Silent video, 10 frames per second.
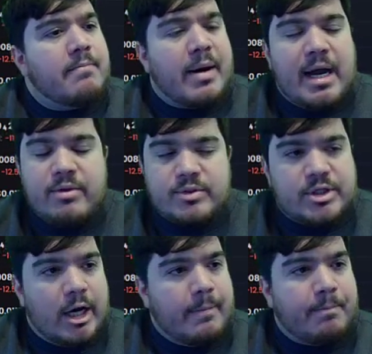Buy those
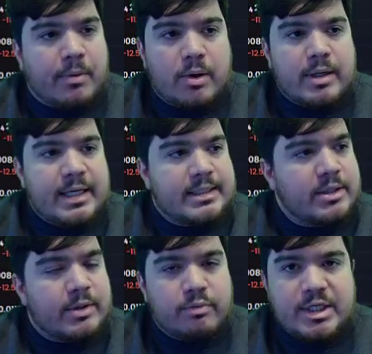up, burn it.
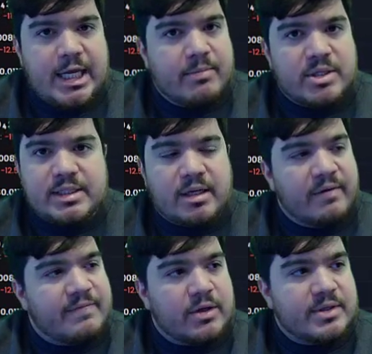You can redeem
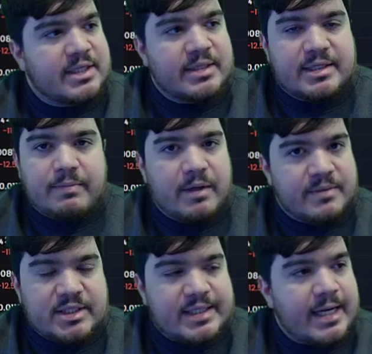yourself. You know, this could be a
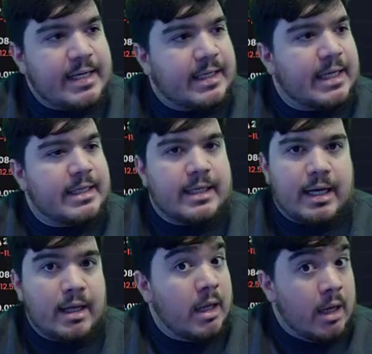mistake. And
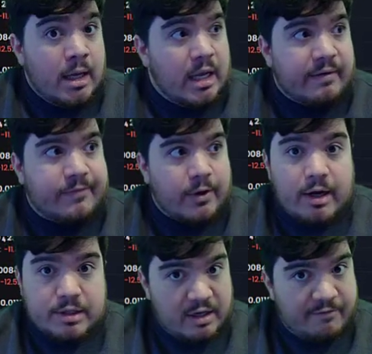if you're
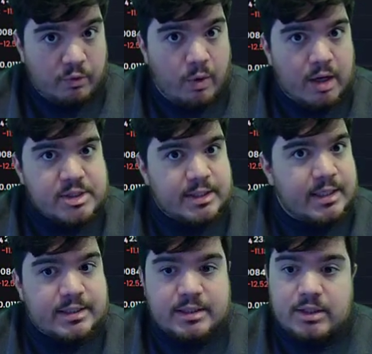out there, if you're watching
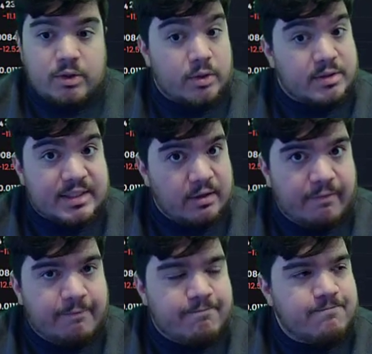this, you can
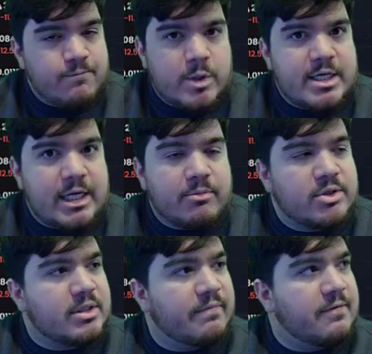still redeem
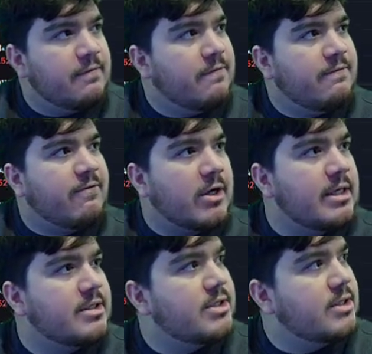yourself, you
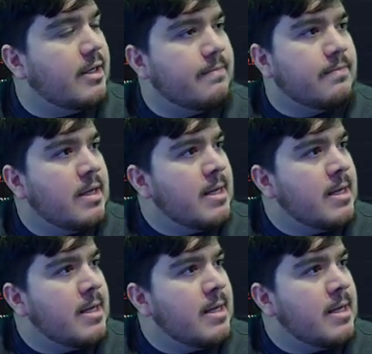fucking scum.